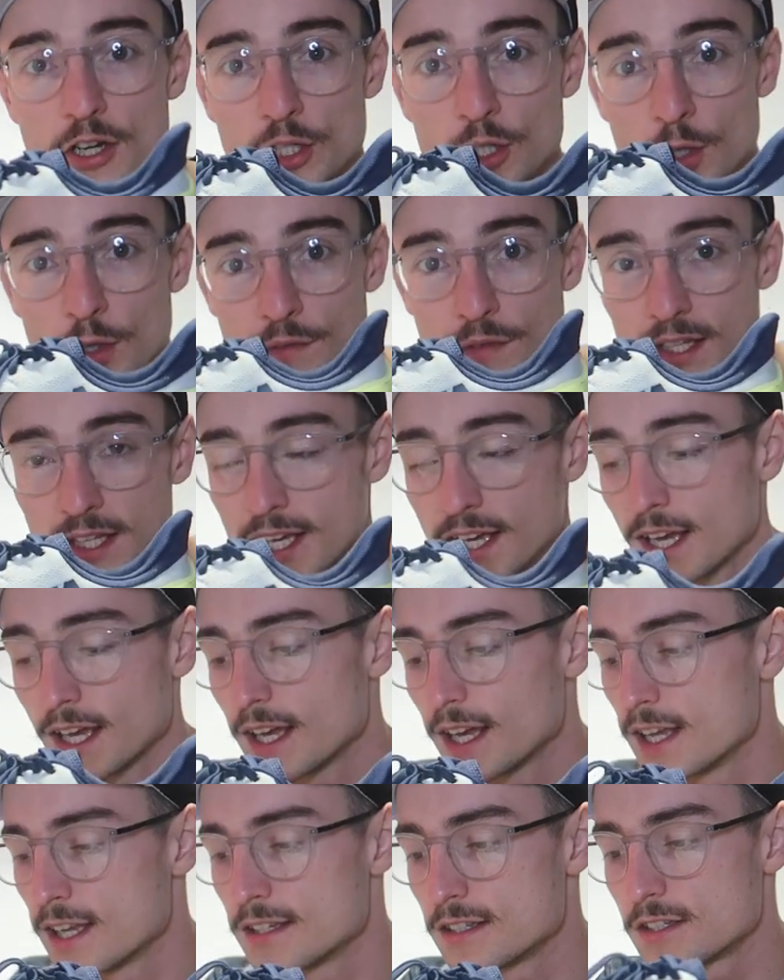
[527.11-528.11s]
shoe of the year
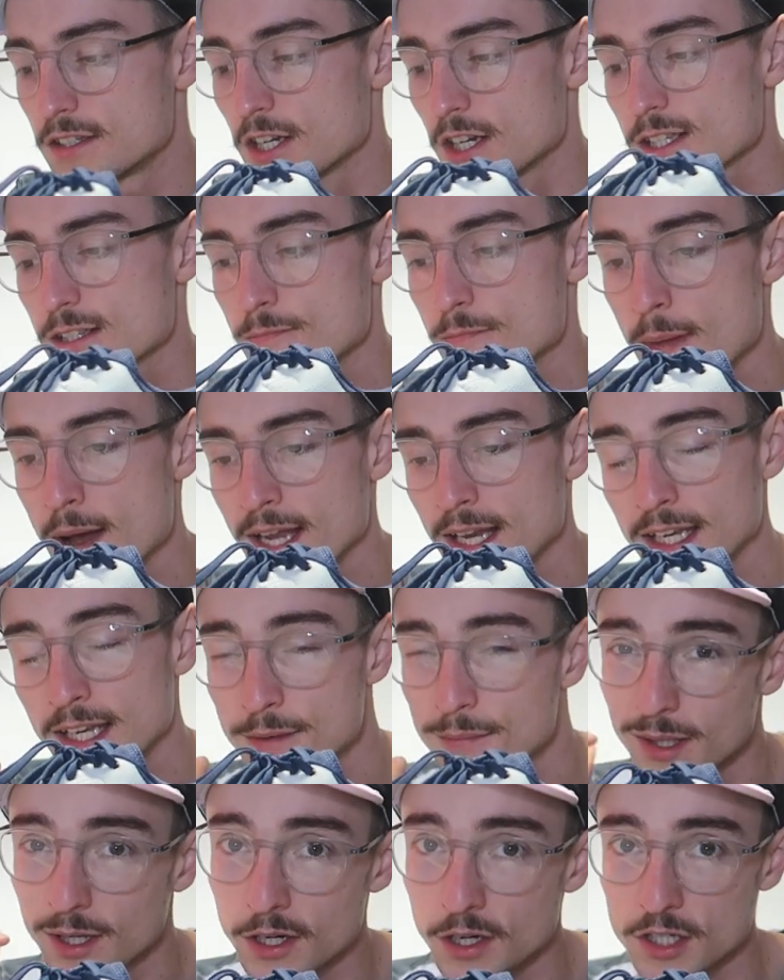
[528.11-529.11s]
is just
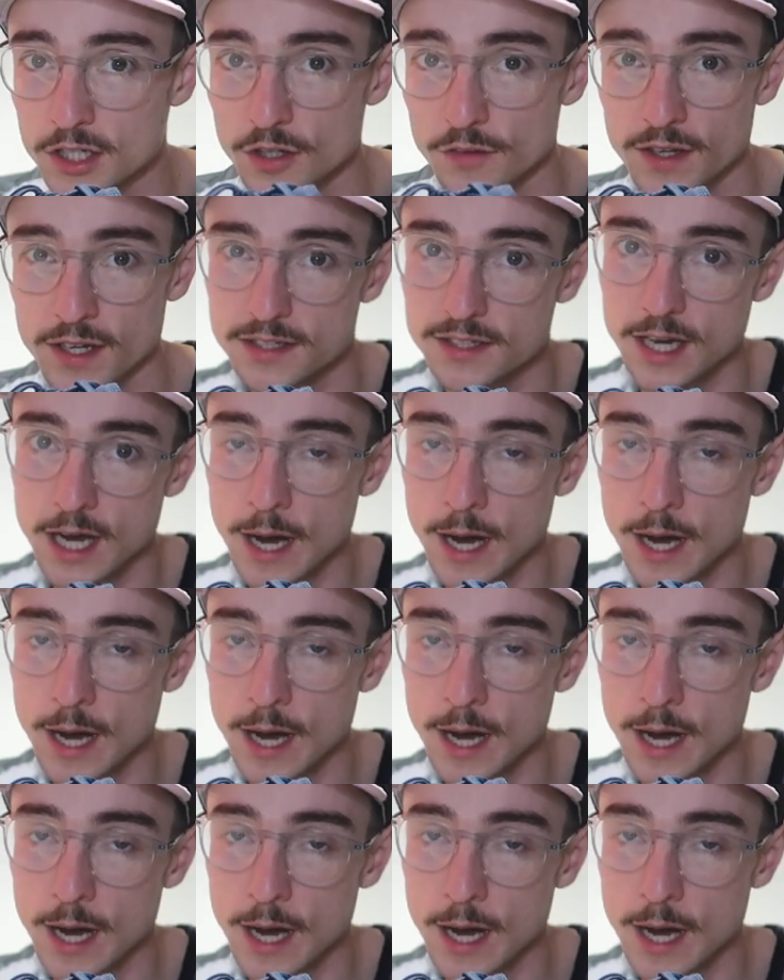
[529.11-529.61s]
mainly because of its